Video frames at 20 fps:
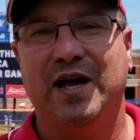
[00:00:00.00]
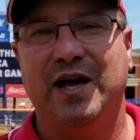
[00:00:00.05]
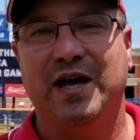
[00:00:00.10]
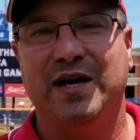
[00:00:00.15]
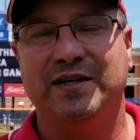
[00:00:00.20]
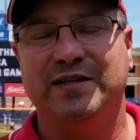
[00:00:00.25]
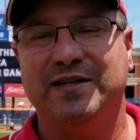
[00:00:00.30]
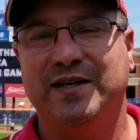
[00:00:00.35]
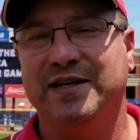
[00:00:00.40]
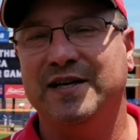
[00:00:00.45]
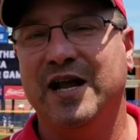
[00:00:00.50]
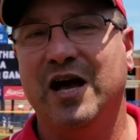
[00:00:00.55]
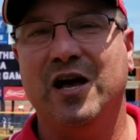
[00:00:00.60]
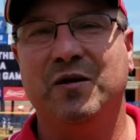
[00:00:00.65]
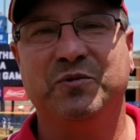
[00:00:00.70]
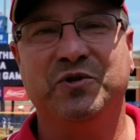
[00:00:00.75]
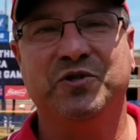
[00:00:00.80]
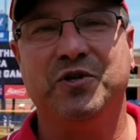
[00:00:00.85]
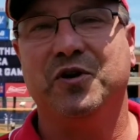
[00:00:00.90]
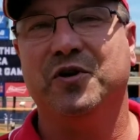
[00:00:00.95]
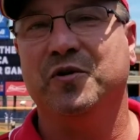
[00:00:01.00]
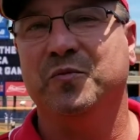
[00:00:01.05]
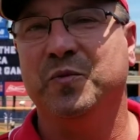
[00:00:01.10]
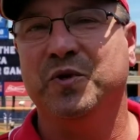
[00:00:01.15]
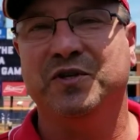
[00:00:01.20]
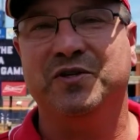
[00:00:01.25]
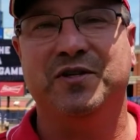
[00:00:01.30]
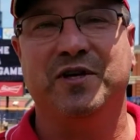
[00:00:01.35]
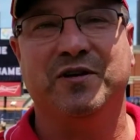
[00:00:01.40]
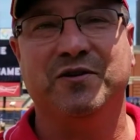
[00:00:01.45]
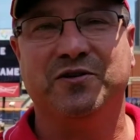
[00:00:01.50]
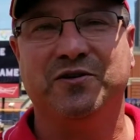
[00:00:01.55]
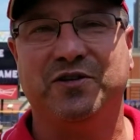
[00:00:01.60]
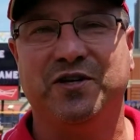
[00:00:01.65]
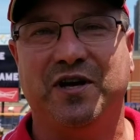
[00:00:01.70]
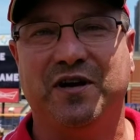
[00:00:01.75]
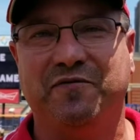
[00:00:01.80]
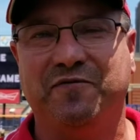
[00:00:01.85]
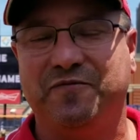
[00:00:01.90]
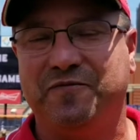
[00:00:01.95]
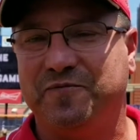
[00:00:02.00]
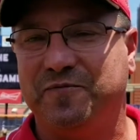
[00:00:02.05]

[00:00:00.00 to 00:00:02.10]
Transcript: I said, now I'm starting to miss their stuff.